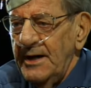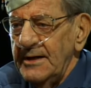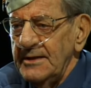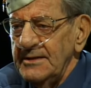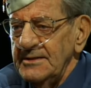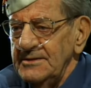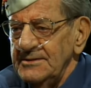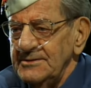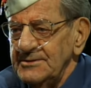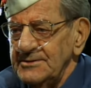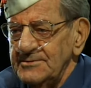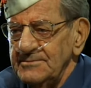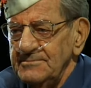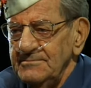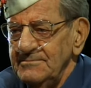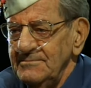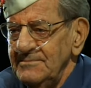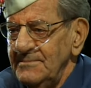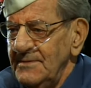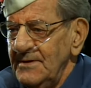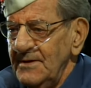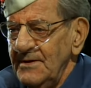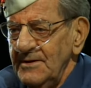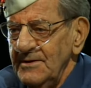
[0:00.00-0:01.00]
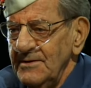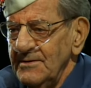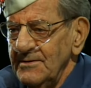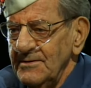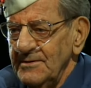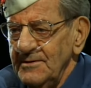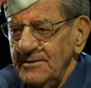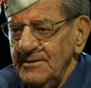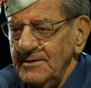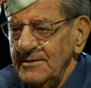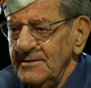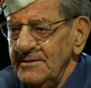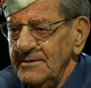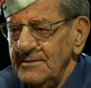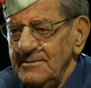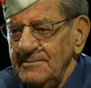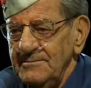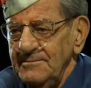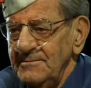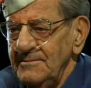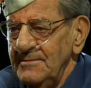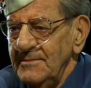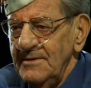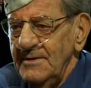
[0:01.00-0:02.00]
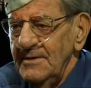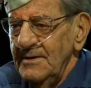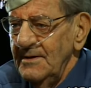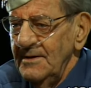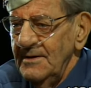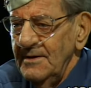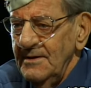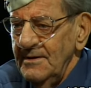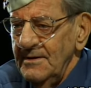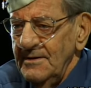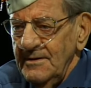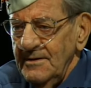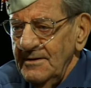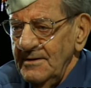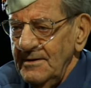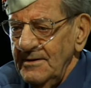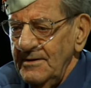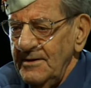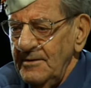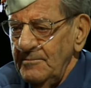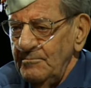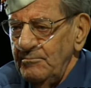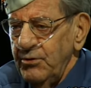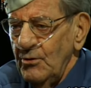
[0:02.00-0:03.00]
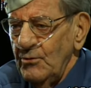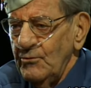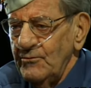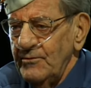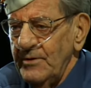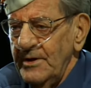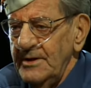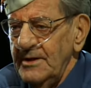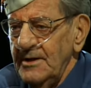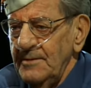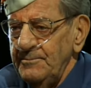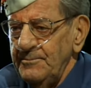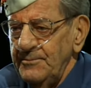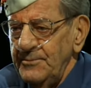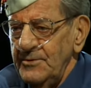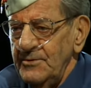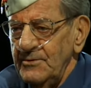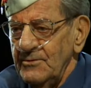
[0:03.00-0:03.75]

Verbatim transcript: And, uh, they bloat right up, you know,